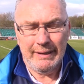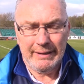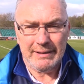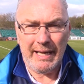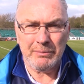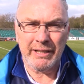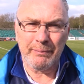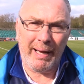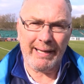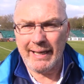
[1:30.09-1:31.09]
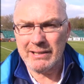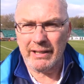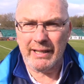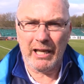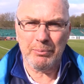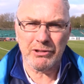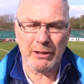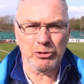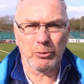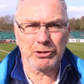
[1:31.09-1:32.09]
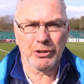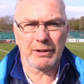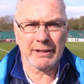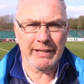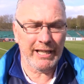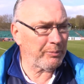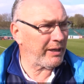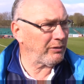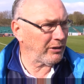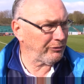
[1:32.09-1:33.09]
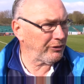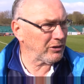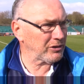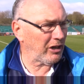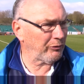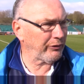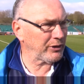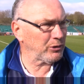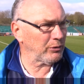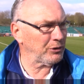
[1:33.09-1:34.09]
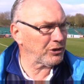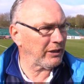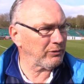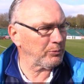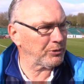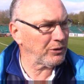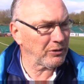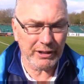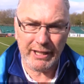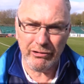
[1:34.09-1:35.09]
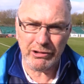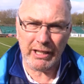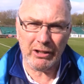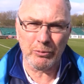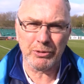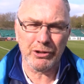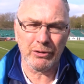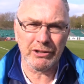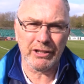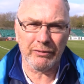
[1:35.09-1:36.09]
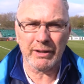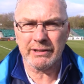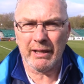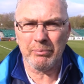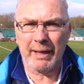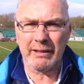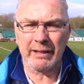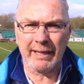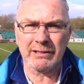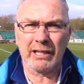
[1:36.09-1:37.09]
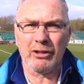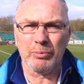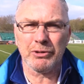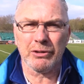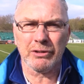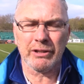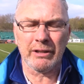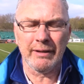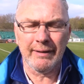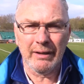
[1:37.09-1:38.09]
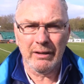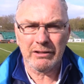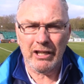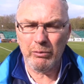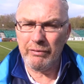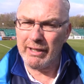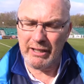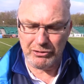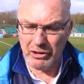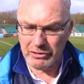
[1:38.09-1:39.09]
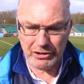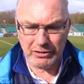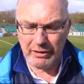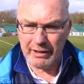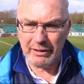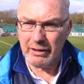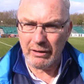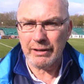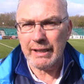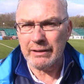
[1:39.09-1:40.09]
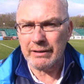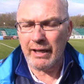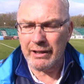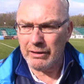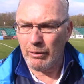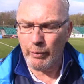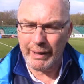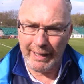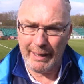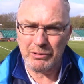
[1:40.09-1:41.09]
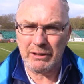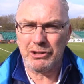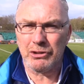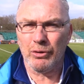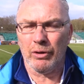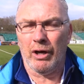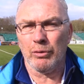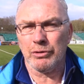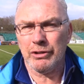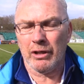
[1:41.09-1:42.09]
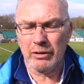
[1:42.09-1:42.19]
Sam's hit it back against the keeper, so there was opportunities there. But even in the first half, we've had Sean Lucian have an opportunity, Kieran's had an opportunity, and I think Zane Banton again's had an opportunity. So we've had enough chances today. You know, at the end of the day, you don't win games unless you score goals. So